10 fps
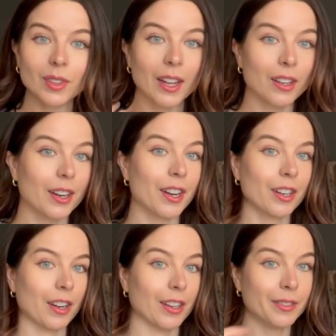I got a
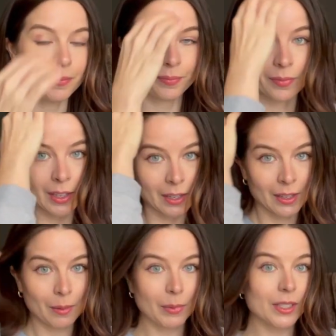haircut
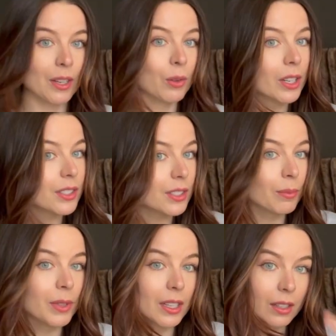because I wanted
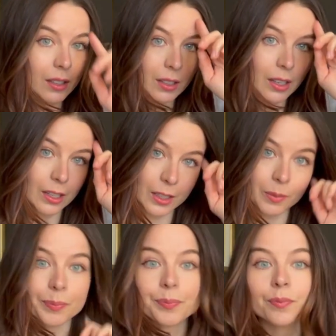something
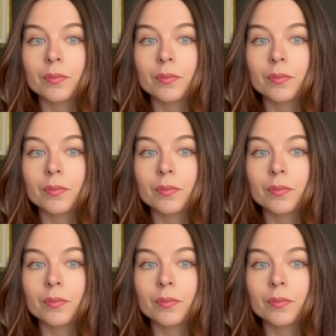um,